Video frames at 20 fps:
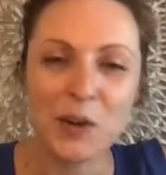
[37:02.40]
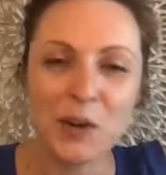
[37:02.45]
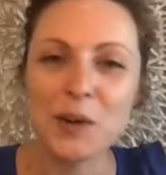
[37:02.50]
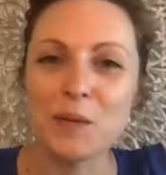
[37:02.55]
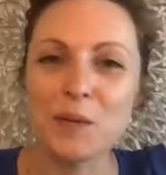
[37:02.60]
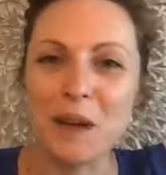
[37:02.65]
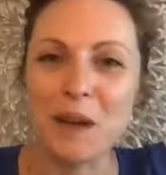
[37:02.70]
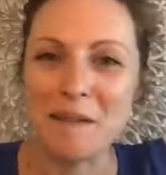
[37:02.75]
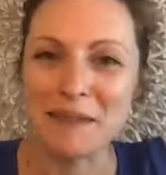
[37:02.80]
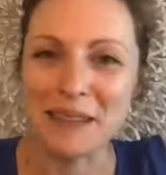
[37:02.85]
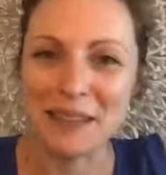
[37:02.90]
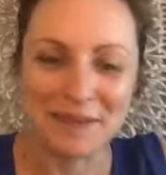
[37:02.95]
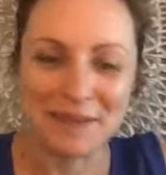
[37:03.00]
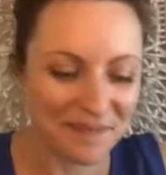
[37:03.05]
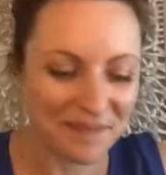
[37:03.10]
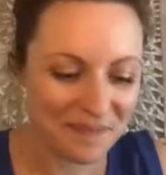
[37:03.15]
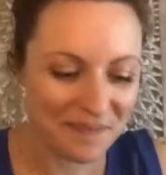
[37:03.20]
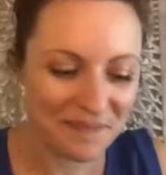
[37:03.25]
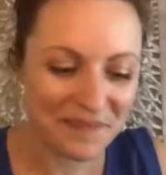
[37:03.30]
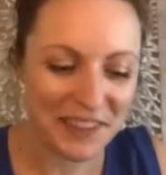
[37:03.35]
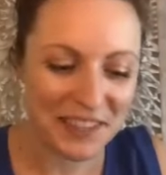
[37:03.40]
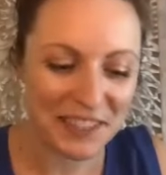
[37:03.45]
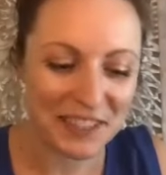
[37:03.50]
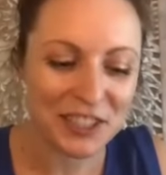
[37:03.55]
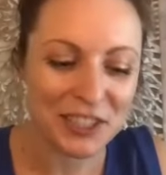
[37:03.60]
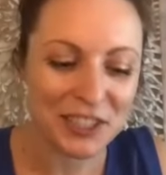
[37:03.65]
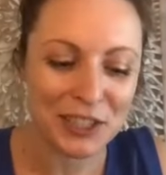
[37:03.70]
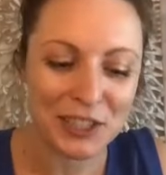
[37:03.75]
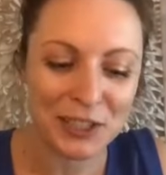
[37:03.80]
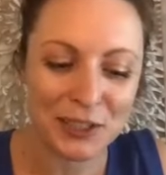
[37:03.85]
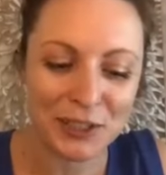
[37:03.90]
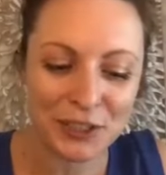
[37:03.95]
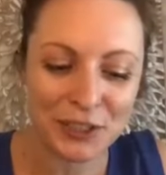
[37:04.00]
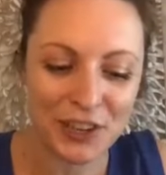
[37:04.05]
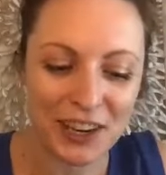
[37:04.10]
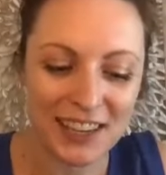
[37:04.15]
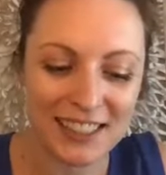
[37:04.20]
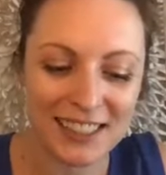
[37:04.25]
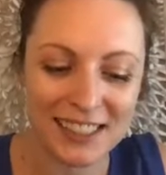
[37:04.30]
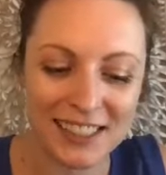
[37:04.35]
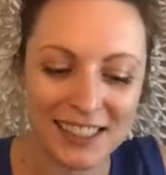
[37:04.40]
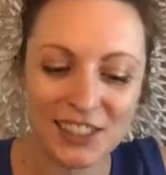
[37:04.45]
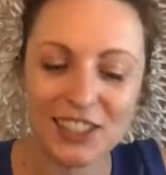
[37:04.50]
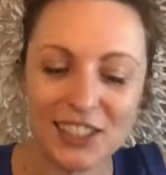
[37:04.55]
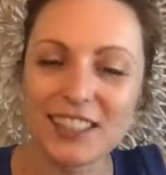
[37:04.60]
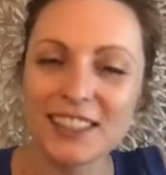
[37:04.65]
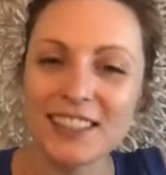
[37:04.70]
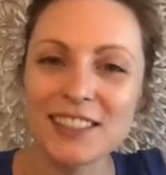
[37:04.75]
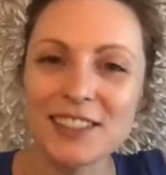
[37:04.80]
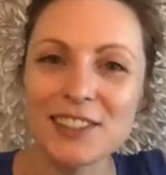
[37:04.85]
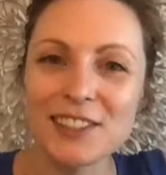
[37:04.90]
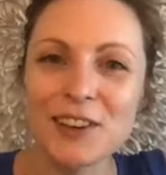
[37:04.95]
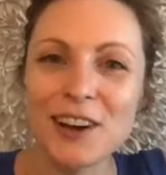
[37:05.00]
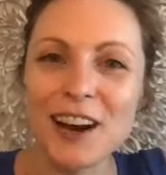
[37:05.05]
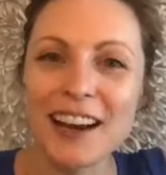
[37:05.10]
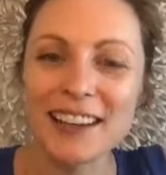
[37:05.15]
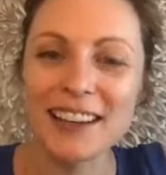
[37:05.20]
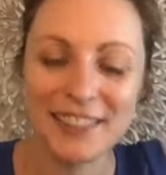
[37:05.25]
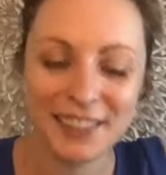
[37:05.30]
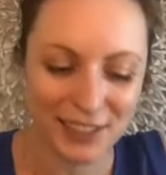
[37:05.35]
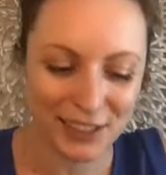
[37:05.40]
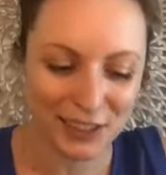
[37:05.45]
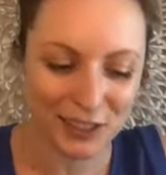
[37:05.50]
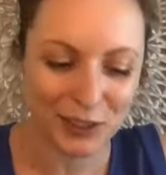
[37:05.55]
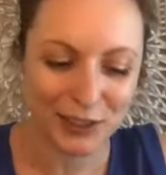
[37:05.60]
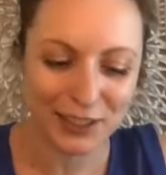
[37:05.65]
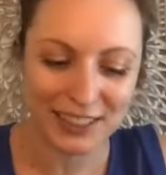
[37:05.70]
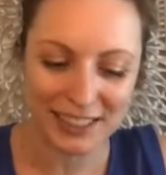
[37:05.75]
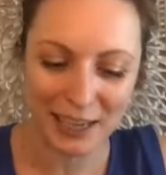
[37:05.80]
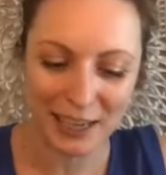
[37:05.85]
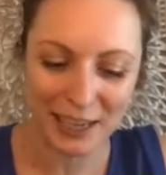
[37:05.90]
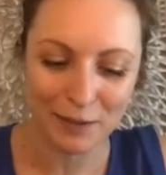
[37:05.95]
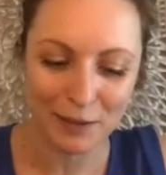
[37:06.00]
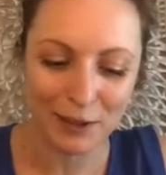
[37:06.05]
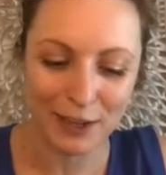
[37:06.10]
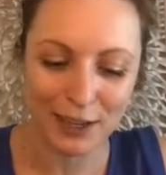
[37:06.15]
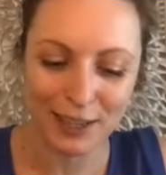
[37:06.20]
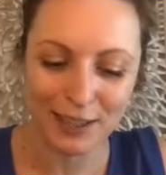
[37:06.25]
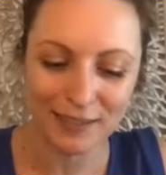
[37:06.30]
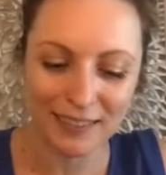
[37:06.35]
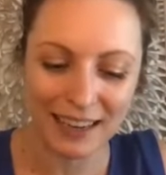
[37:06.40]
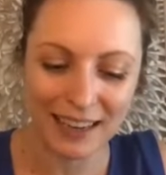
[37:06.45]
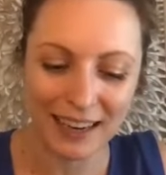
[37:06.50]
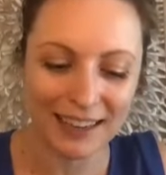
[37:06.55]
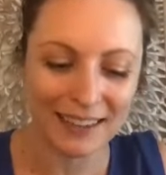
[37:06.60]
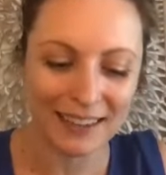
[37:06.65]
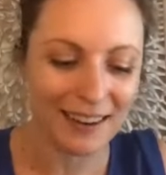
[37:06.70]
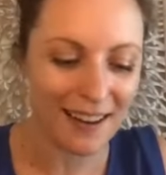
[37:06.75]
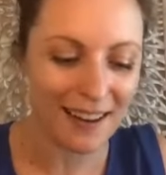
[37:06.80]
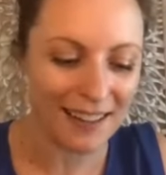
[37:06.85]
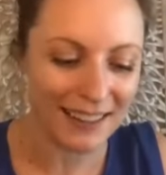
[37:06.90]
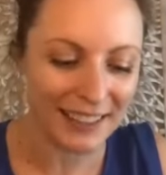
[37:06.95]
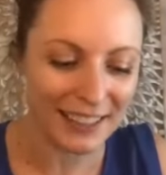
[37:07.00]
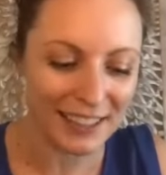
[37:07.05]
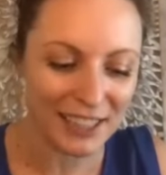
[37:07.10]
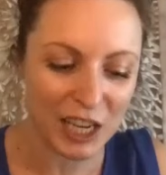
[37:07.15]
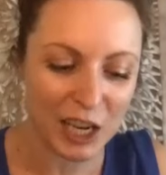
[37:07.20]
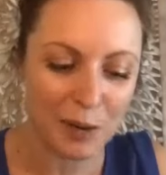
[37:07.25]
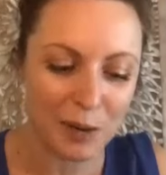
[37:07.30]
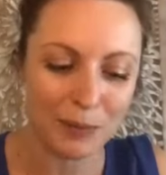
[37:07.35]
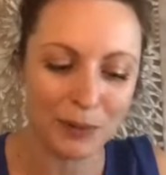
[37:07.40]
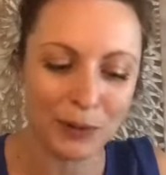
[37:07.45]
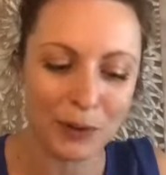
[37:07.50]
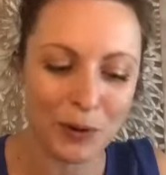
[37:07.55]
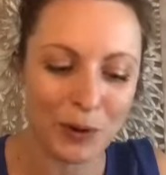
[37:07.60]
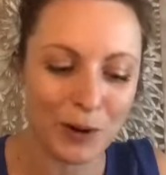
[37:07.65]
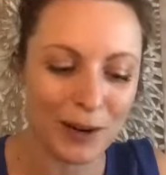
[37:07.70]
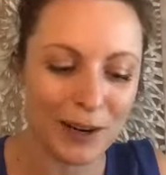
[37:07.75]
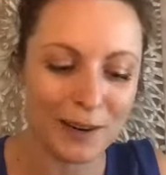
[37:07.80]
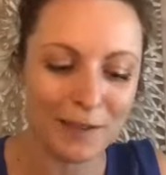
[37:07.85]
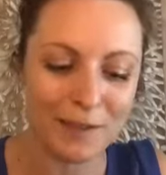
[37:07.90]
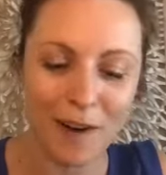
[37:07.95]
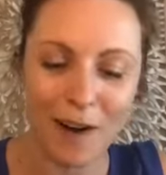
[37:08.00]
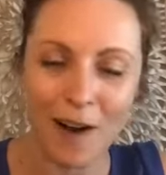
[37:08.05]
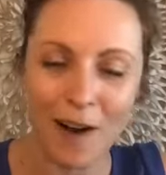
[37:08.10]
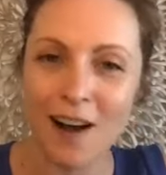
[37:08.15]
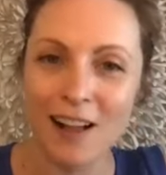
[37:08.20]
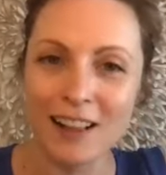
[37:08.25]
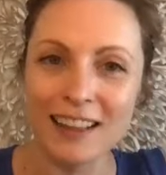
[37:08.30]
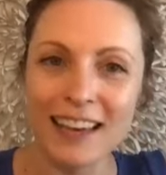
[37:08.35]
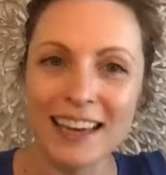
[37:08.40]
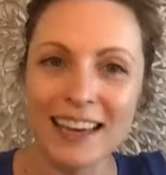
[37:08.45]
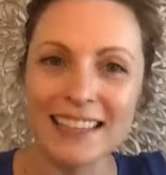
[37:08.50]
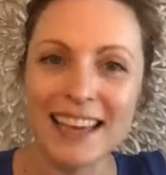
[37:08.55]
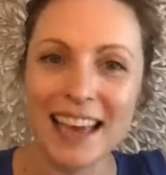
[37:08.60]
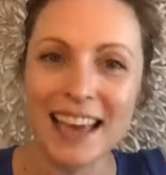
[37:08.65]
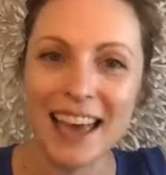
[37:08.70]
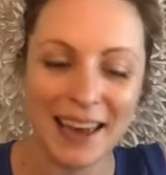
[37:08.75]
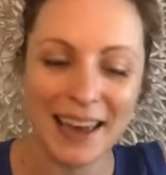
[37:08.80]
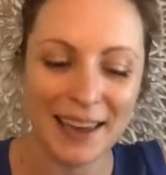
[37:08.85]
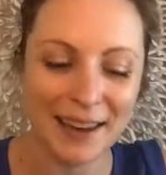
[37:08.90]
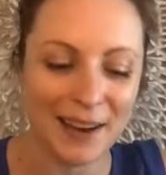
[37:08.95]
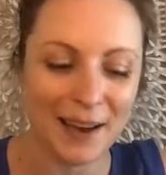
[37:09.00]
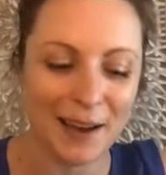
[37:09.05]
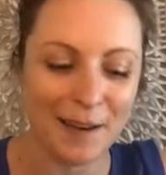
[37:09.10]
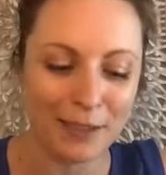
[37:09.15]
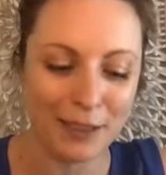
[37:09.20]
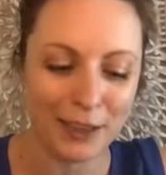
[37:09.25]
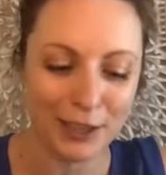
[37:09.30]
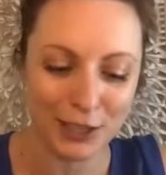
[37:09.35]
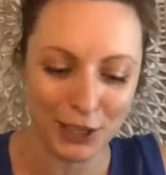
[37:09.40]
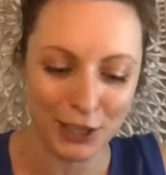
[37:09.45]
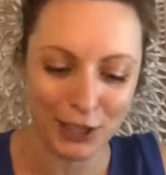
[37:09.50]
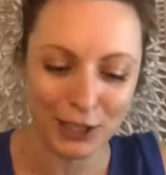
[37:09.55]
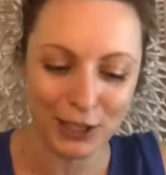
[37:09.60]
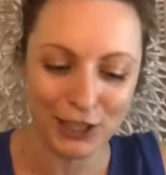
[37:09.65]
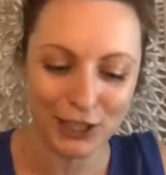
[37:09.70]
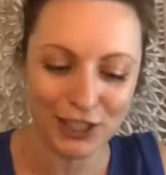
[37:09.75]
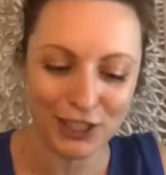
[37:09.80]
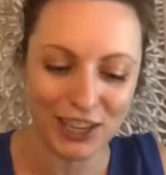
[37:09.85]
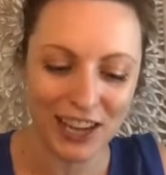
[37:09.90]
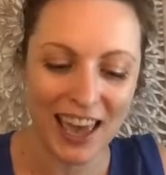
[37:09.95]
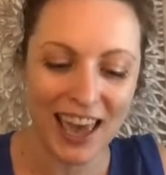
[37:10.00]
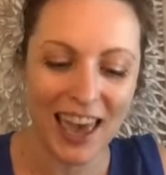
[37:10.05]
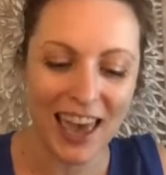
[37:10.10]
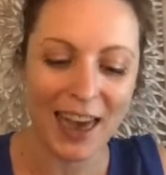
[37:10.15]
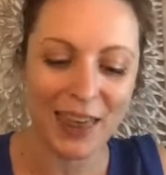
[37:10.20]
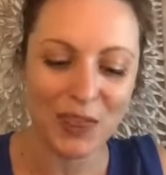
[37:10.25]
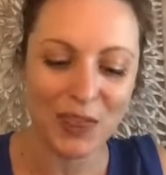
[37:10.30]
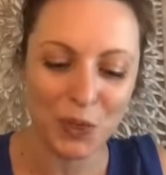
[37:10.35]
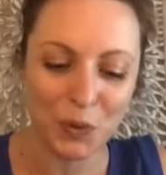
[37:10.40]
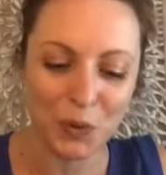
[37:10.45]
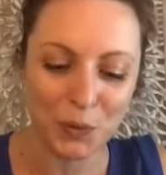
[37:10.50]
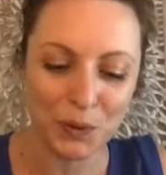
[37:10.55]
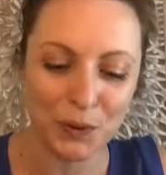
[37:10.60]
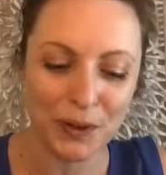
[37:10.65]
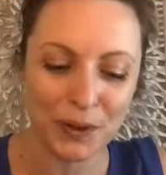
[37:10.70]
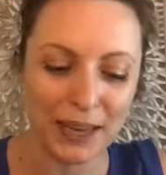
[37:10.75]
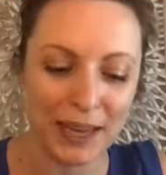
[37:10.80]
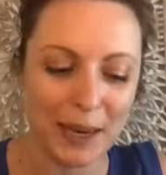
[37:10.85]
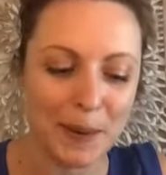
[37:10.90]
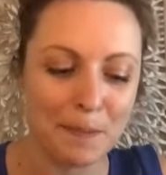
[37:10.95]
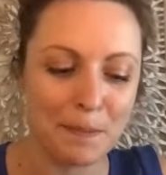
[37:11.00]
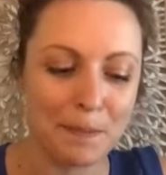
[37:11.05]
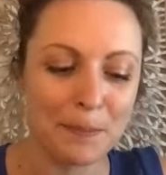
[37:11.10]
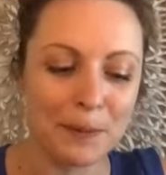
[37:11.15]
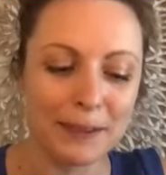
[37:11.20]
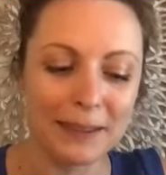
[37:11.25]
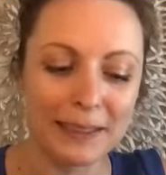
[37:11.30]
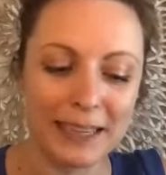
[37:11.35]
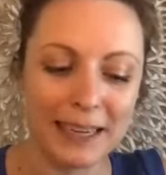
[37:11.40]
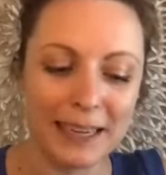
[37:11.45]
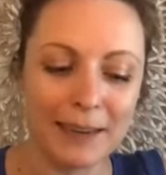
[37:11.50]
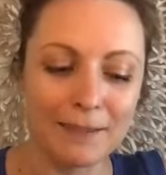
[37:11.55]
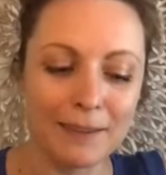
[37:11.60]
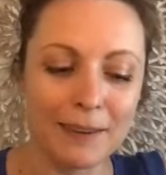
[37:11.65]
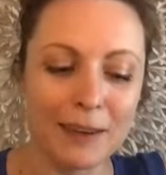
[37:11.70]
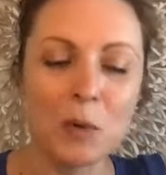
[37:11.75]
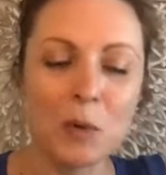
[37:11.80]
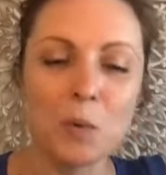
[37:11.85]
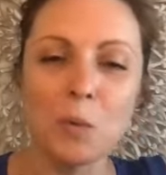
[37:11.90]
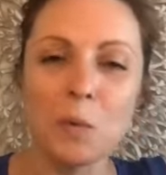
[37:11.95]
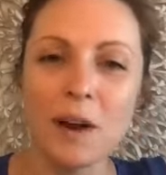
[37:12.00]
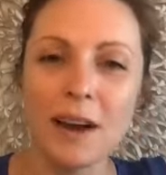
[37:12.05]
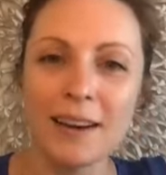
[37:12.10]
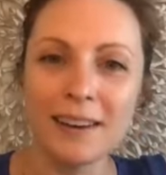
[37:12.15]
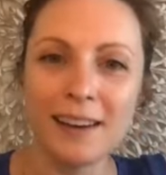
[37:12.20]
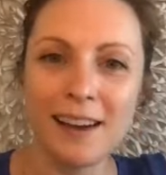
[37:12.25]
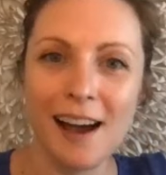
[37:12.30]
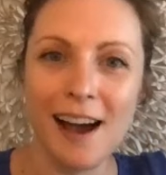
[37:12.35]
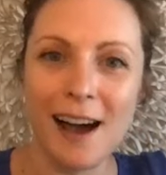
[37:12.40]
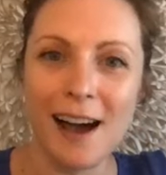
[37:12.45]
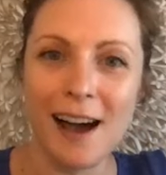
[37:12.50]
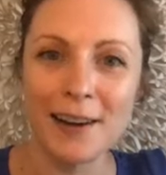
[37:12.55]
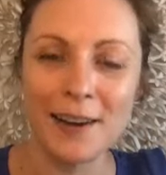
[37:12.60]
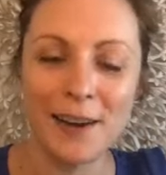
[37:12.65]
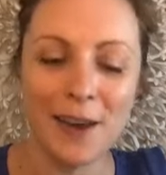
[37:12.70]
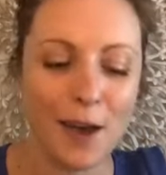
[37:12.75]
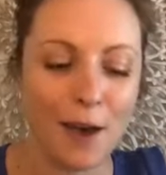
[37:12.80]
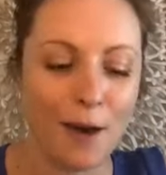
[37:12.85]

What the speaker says: Robin, do you trust in Jesus Christ, your Savior, acknowledge him Lord of all and head of the church, and through him believe in one God,